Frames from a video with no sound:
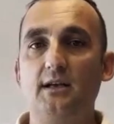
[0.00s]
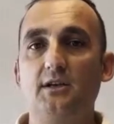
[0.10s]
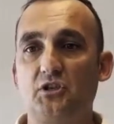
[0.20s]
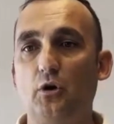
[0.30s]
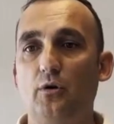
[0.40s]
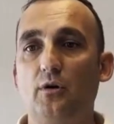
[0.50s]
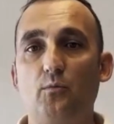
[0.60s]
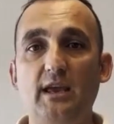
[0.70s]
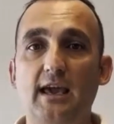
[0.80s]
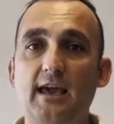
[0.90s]
So
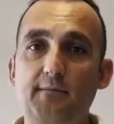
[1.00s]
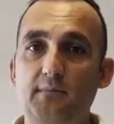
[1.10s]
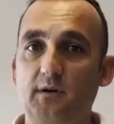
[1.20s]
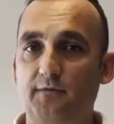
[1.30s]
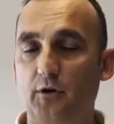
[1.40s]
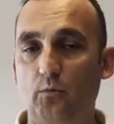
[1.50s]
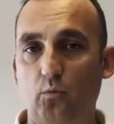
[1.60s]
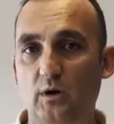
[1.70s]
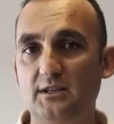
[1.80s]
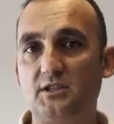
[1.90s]
we aim for
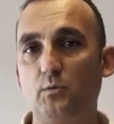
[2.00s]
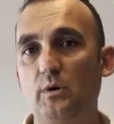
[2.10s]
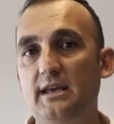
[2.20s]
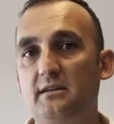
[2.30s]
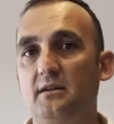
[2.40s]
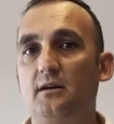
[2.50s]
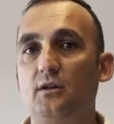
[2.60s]
once a week